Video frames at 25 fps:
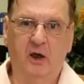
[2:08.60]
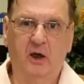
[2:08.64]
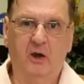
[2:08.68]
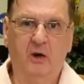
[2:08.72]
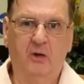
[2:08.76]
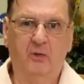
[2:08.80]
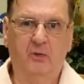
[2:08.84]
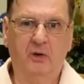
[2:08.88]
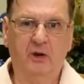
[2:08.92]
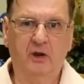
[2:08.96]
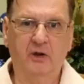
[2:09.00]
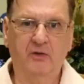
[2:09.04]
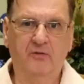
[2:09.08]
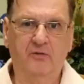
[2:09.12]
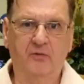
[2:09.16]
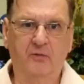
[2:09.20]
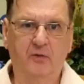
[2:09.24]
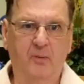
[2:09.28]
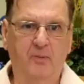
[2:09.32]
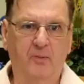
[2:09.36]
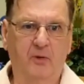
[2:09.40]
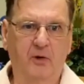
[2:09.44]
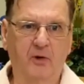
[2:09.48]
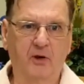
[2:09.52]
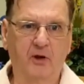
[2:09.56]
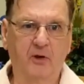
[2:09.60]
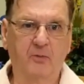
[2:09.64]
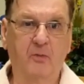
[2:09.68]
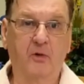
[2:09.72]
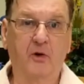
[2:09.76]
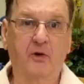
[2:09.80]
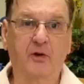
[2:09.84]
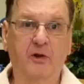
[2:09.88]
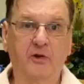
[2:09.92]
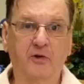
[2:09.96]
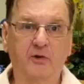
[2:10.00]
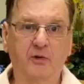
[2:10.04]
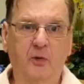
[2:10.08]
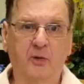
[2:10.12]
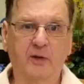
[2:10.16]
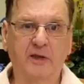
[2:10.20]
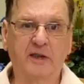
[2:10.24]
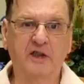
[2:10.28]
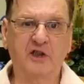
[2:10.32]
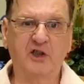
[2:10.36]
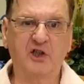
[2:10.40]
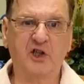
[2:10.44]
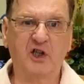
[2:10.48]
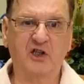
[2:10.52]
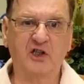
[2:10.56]
We've reported more than
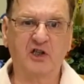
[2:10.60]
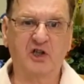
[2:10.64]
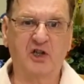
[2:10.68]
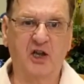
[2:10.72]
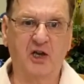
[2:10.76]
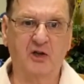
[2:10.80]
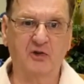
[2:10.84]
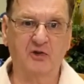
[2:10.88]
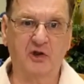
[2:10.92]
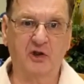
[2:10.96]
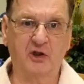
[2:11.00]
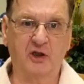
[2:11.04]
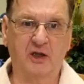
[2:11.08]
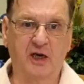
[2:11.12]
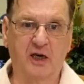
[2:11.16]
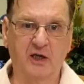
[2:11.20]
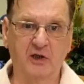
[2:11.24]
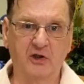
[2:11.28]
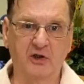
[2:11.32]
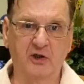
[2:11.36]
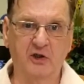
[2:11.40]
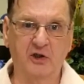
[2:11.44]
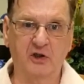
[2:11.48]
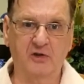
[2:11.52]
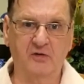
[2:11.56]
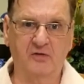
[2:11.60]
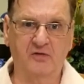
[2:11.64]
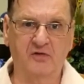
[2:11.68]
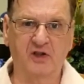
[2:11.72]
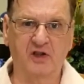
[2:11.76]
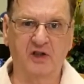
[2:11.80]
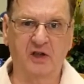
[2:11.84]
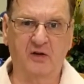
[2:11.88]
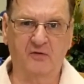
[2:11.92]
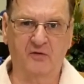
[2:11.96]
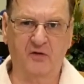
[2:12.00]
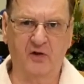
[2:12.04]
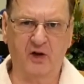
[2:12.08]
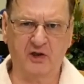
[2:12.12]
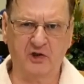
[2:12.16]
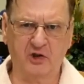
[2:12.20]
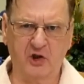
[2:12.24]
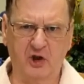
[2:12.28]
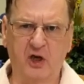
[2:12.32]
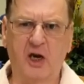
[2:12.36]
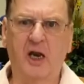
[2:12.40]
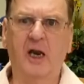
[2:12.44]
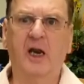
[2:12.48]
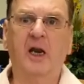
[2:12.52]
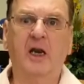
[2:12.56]
26,000 cases of the
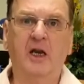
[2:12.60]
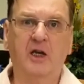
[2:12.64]
infection.